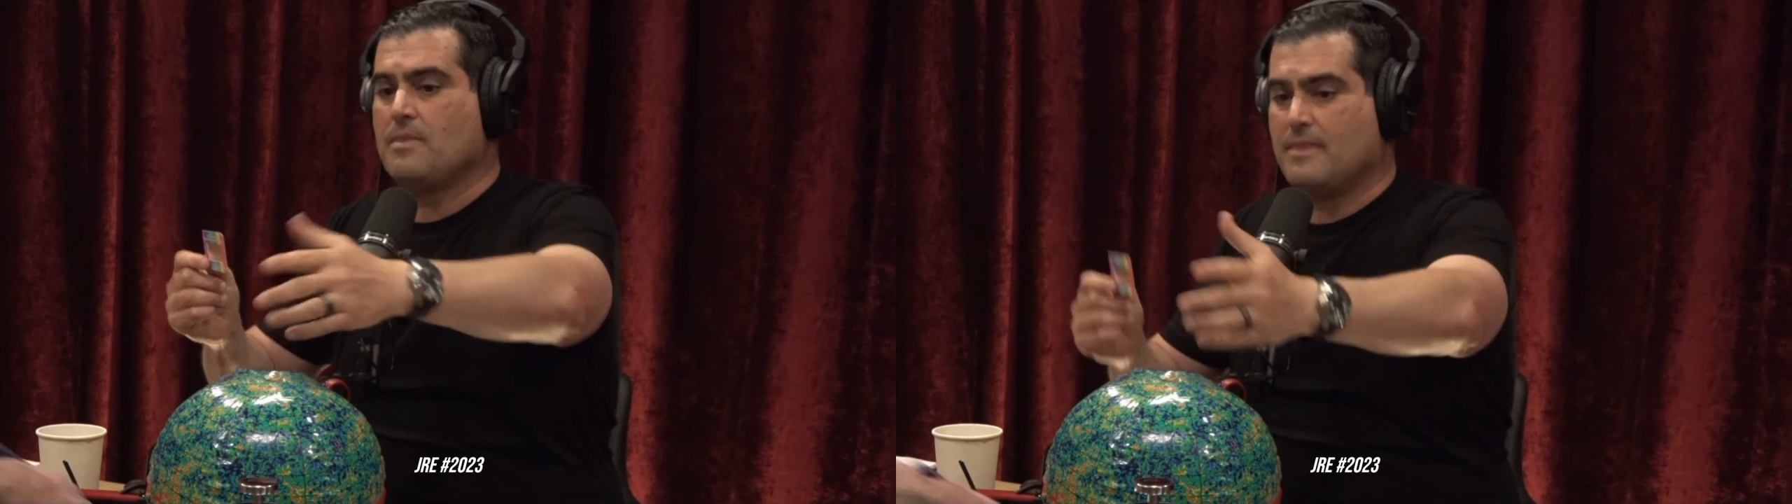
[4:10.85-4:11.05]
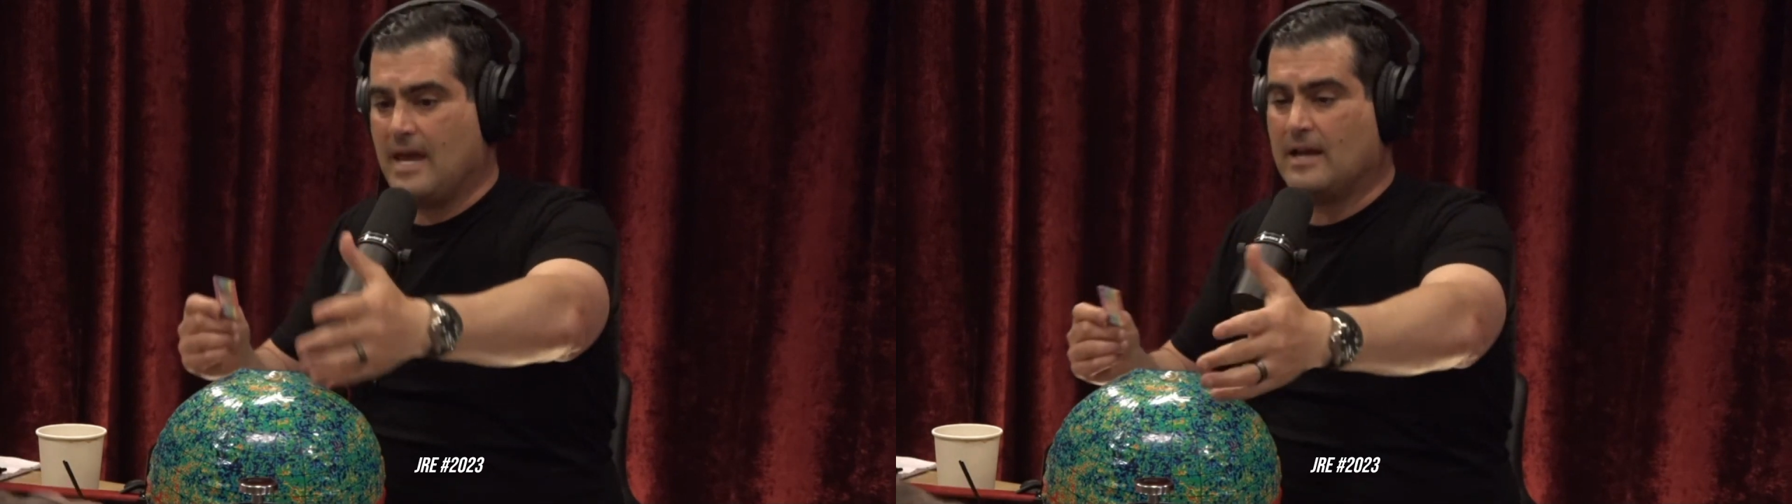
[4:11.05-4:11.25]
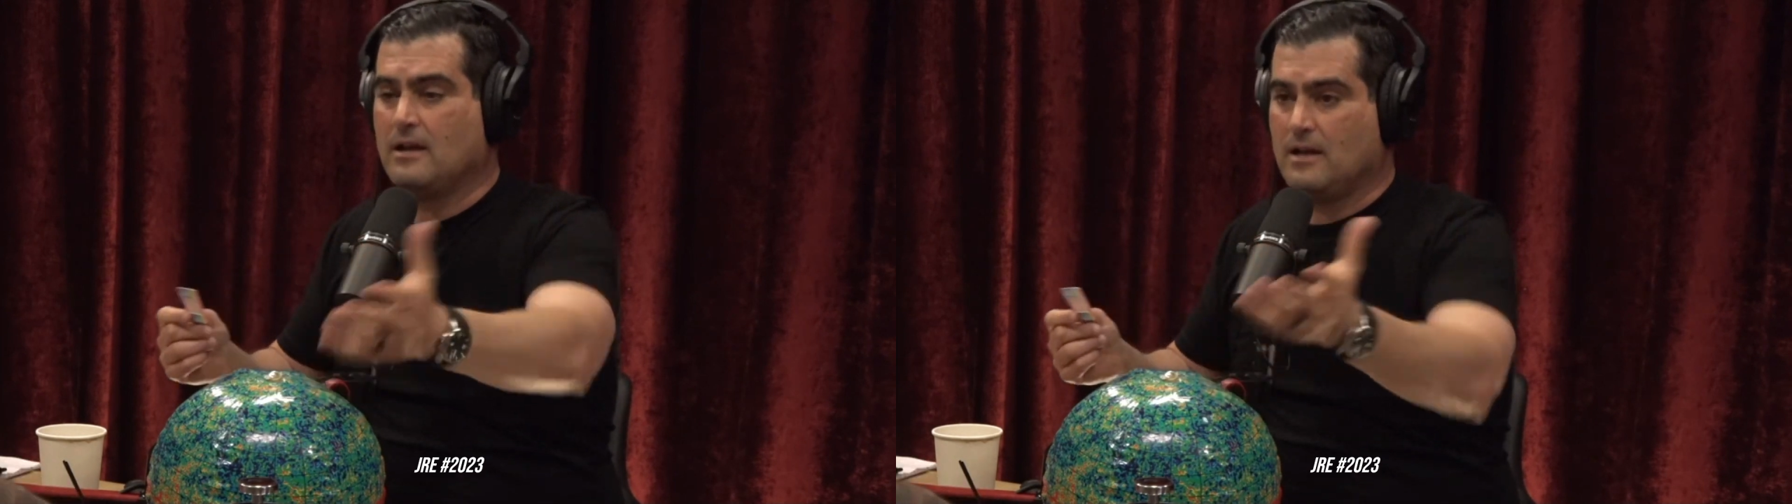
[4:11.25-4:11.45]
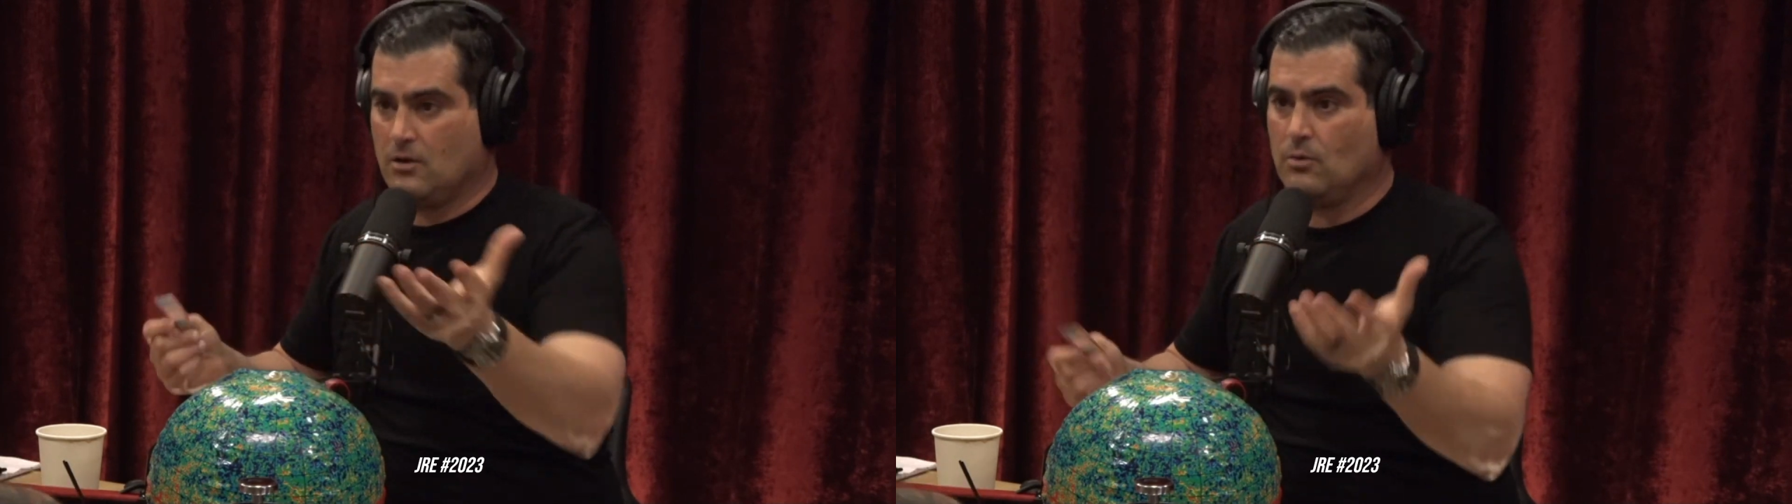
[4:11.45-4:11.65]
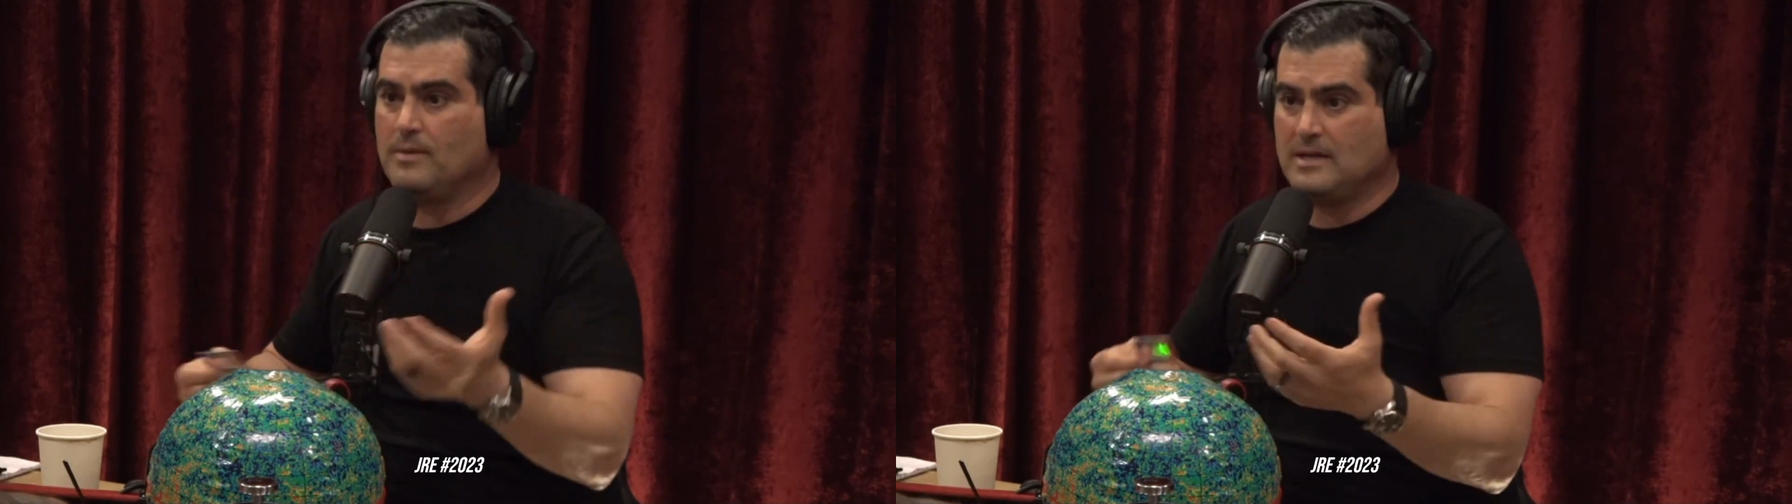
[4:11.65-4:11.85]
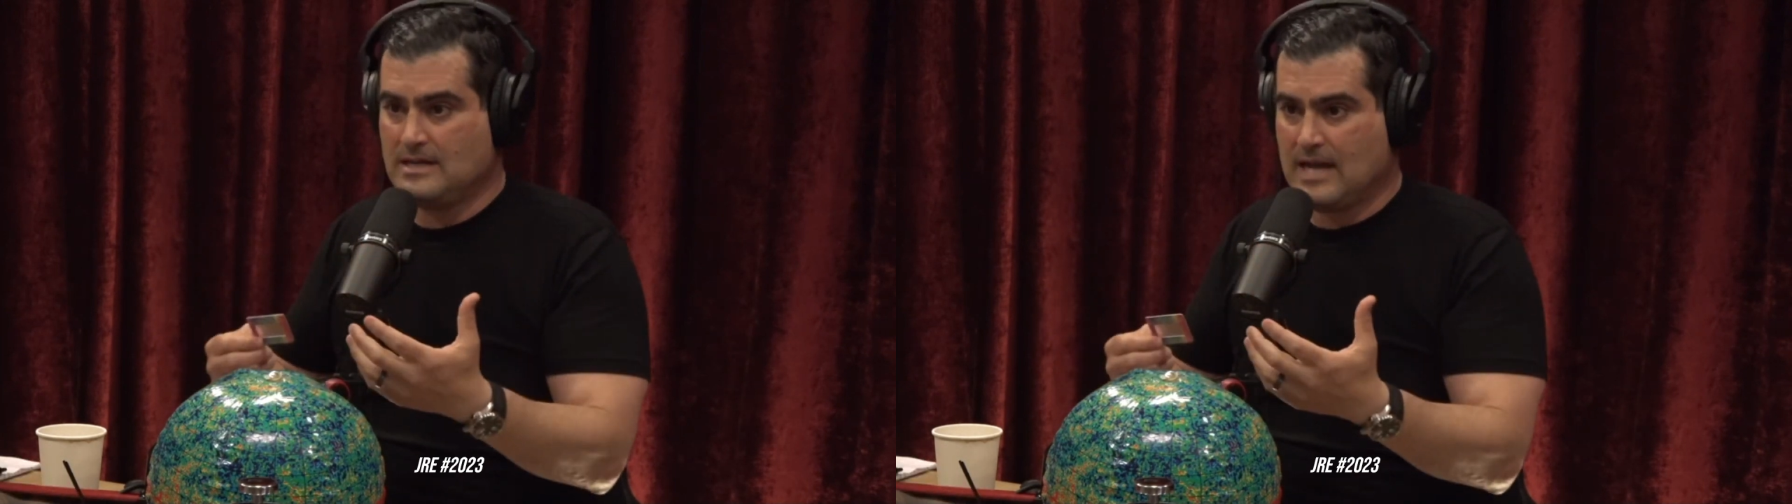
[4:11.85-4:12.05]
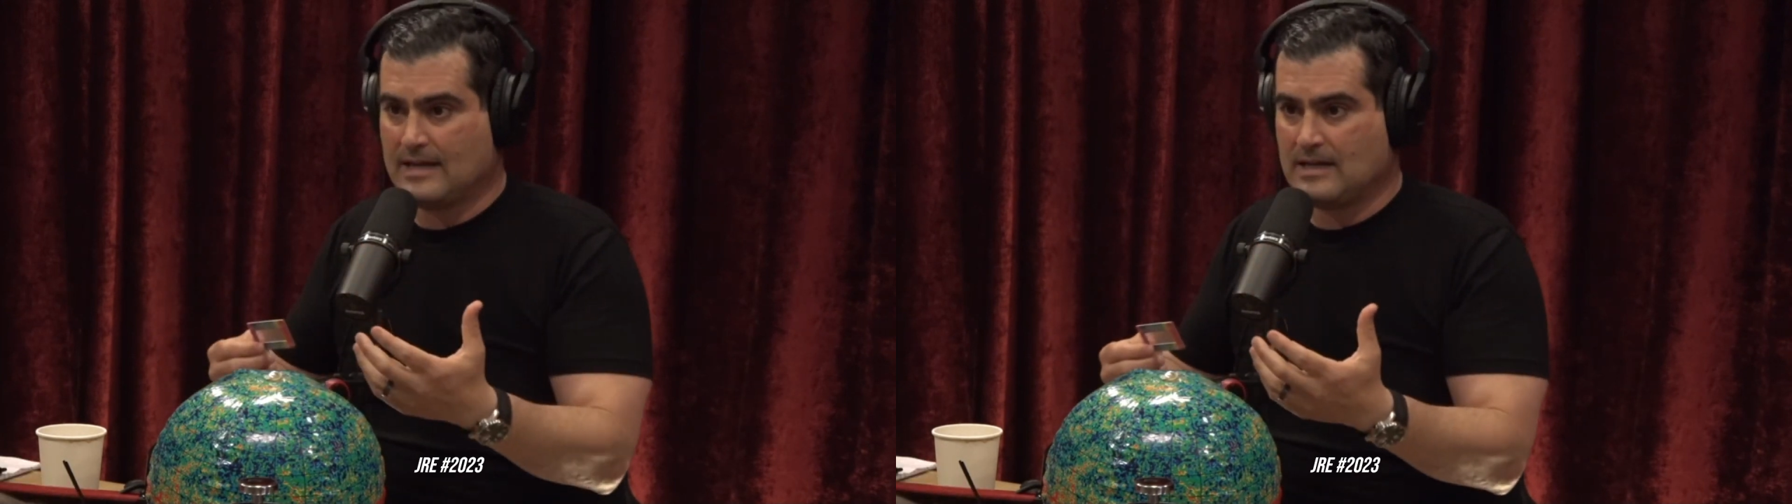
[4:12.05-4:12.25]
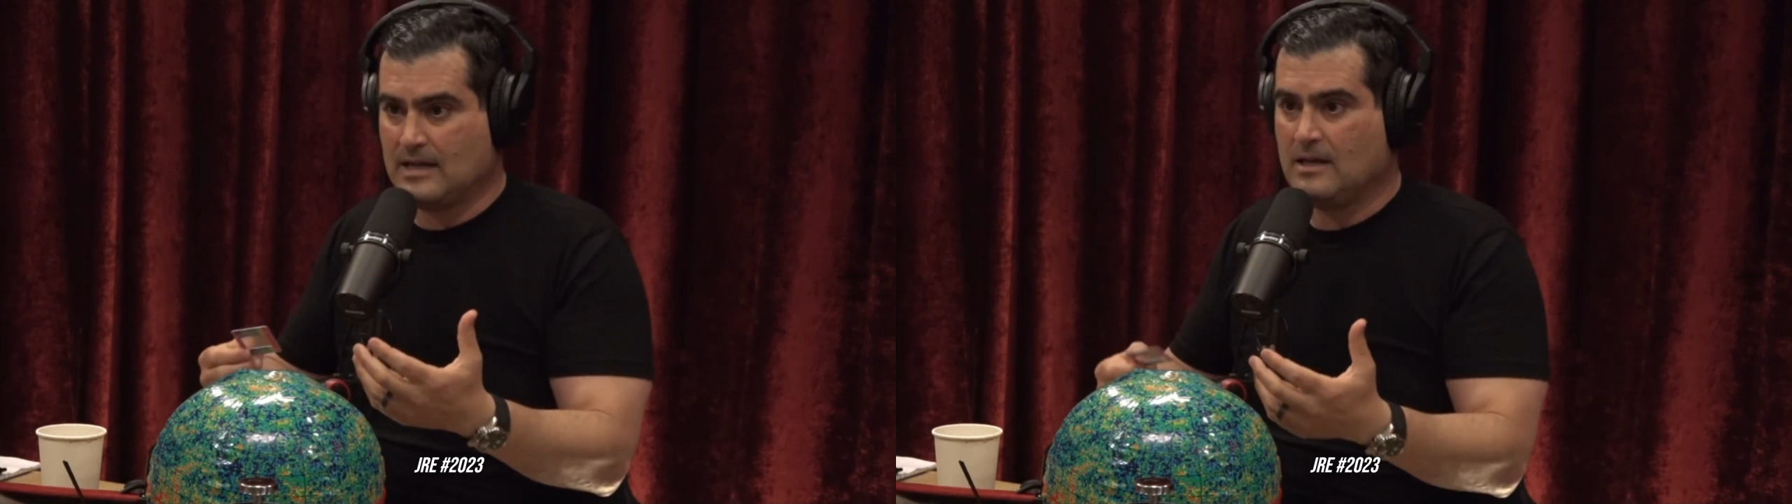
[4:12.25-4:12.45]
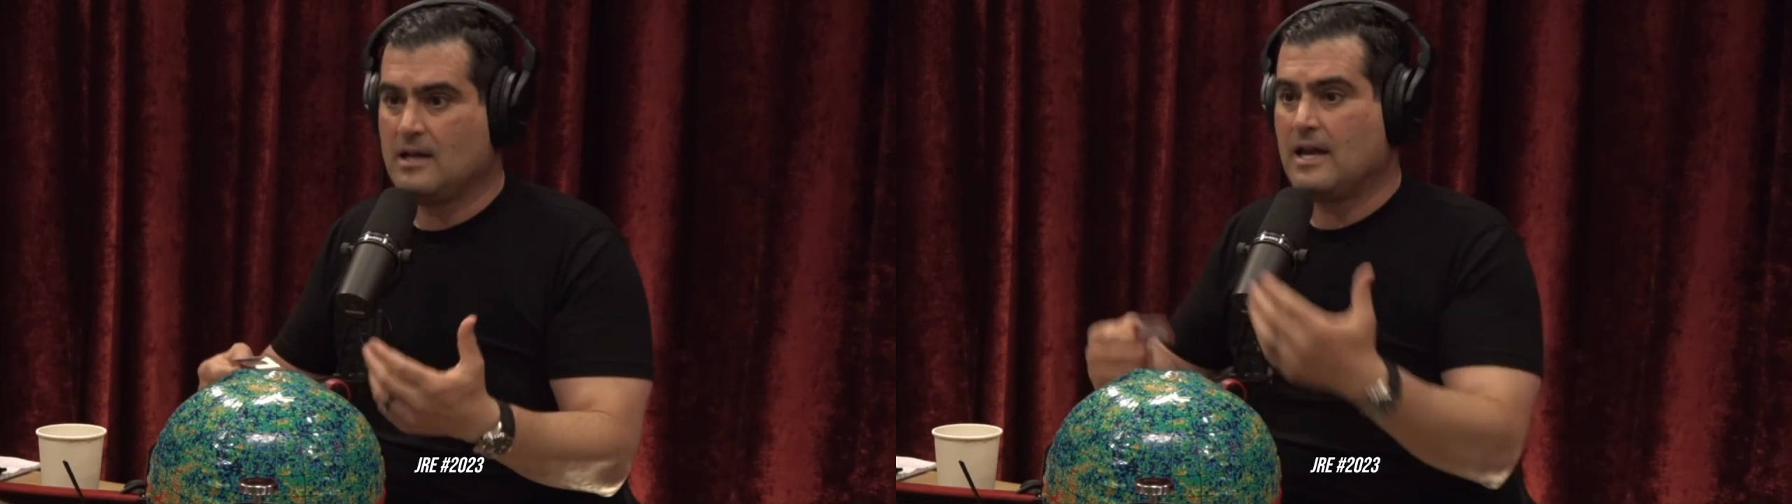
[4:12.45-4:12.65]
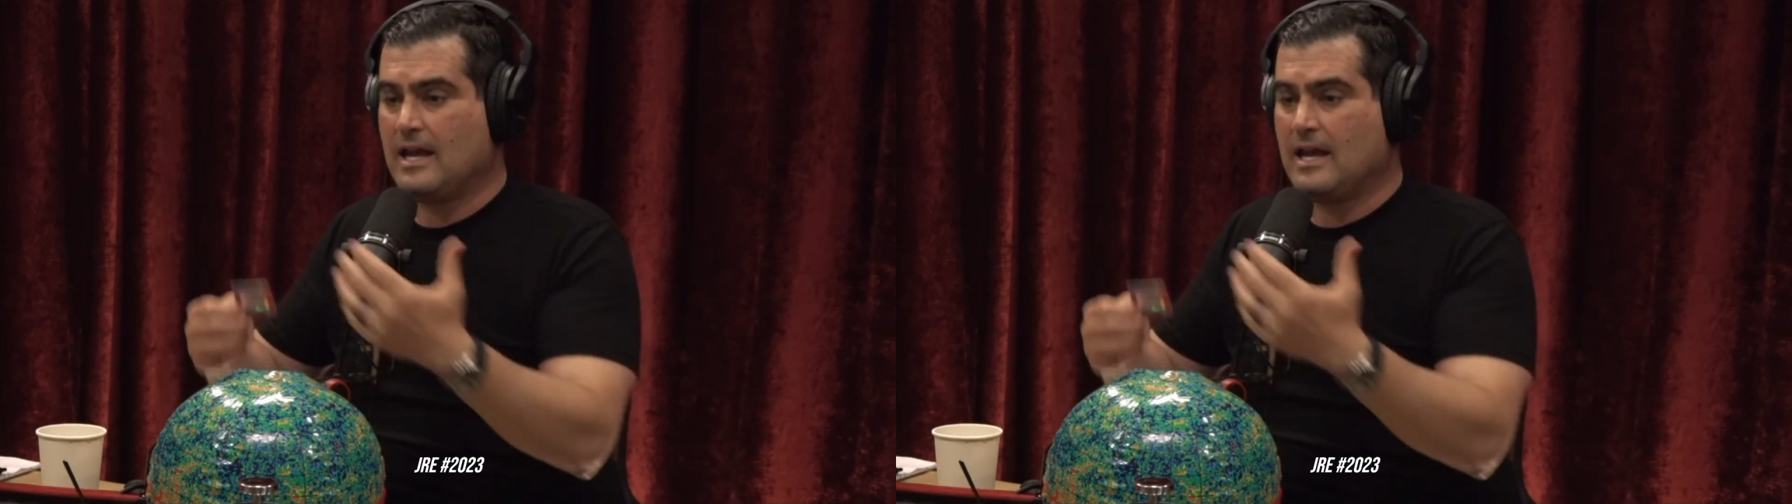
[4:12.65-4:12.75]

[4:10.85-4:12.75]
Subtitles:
then you will be detecting